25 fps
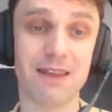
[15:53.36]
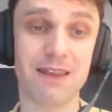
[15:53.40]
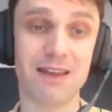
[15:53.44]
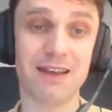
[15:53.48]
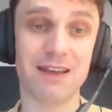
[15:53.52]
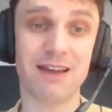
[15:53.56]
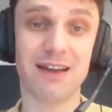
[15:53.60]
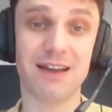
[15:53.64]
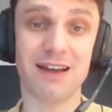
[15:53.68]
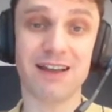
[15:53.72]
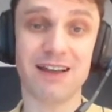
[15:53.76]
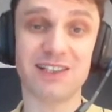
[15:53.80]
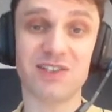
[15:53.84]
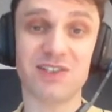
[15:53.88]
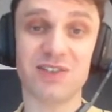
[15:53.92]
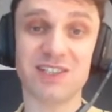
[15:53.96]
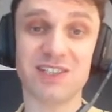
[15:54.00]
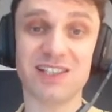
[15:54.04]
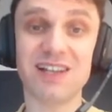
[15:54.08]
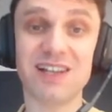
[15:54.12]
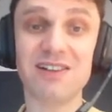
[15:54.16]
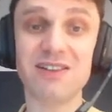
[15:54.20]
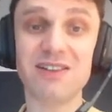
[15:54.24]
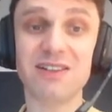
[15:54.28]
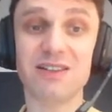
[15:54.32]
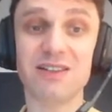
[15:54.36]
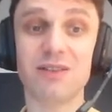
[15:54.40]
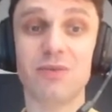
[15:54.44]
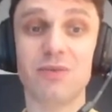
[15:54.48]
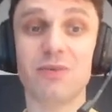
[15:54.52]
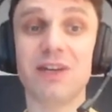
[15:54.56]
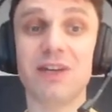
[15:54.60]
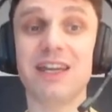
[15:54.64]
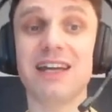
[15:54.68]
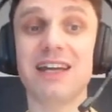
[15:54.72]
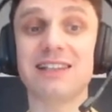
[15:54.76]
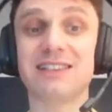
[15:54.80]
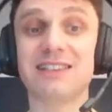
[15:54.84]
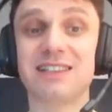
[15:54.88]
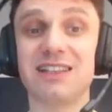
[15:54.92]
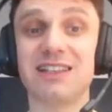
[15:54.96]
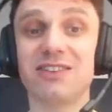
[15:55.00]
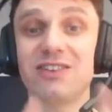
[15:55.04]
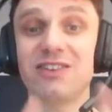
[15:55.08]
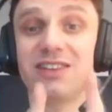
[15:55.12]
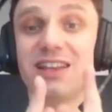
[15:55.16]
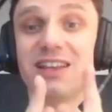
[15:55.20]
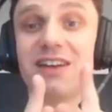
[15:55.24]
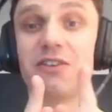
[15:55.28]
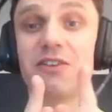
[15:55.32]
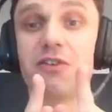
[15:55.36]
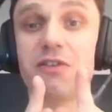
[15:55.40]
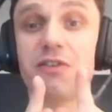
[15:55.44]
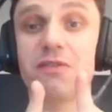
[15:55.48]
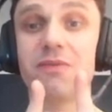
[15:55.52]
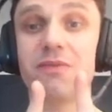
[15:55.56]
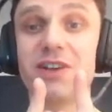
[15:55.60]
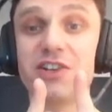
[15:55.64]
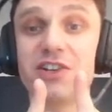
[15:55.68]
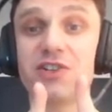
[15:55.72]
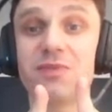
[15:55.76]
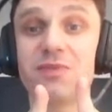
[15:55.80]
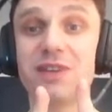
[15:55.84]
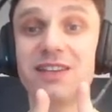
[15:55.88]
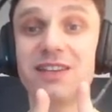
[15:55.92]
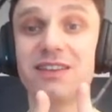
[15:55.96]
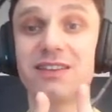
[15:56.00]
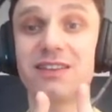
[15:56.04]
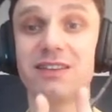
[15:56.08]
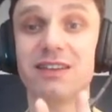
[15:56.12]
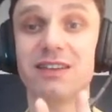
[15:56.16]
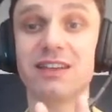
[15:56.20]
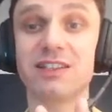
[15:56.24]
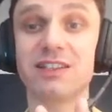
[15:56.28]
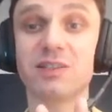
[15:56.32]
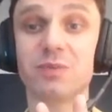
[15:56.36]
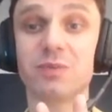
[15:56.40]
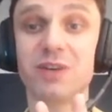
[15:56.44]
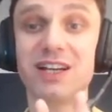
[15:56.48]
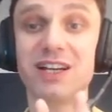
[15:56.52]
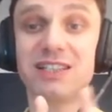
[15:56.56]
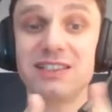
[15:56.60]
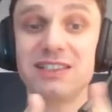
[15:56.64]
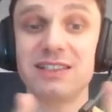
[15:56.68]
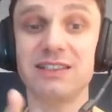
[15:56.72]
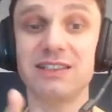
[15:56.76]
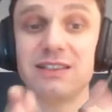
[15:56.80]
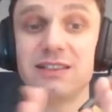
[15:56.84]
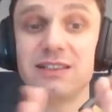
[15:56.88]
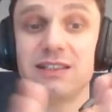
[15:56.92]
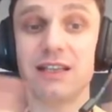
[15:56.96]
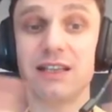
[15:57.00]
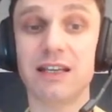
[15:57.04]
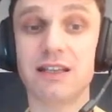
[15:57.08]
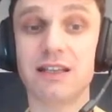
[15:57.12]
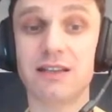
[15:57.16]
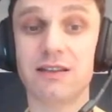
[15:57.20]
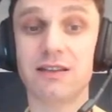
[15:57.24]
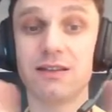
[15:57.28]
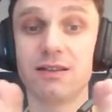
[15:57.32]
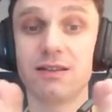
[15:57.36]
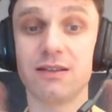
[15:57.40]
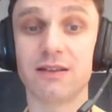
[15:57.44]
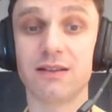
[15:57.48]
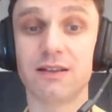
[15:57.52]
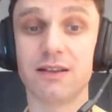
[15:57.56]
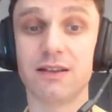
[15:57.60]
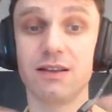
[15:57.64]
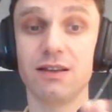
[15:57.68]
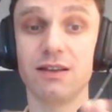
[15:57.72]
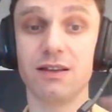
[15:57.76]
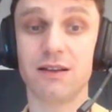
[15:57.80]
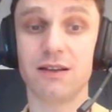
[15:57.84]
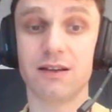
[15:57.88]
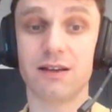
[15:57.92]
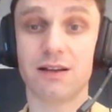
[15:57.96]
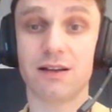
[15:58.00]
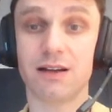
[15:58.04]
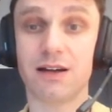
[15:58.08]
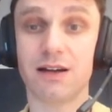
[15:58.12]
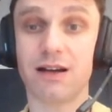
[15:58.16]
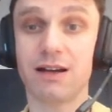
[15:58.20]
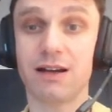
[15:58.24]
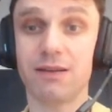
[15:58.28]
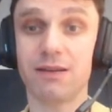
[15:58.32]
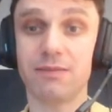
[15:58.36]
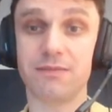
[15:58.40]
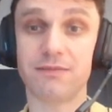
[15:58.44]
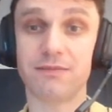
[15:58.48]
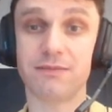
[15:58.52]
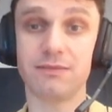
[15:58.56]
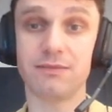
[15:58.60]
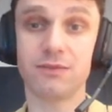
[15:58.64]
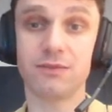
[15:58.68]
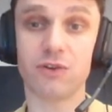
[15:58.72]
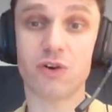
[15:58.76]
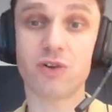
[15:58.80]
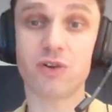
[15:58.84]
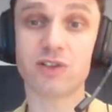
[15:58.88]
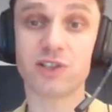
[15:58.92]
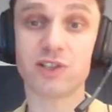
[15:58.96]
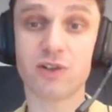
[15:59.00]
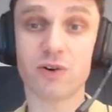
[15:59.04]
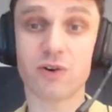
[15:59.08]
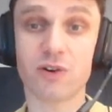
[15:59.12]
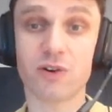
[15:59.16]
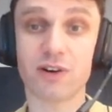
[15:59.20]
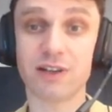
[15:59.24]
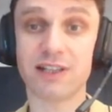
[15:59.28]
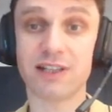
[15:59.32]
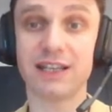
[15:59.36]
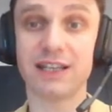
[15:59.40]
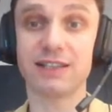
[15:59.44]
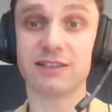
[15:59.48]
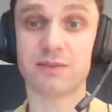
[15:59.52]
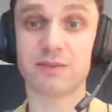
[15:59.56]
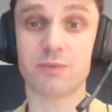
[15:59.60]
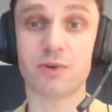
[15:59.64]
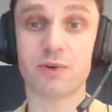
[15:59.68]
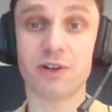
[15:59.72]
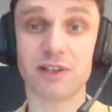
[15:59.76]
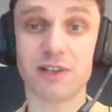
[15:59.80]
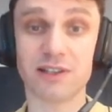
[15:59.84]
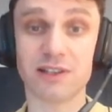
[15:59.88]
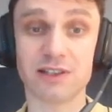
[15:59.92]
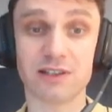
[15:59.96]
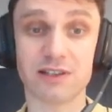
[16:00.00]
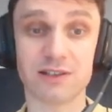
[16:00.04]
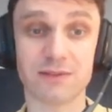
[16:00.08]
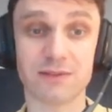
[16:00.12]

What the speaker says: As a result, we get standard error of measurement expressed in raw score test points.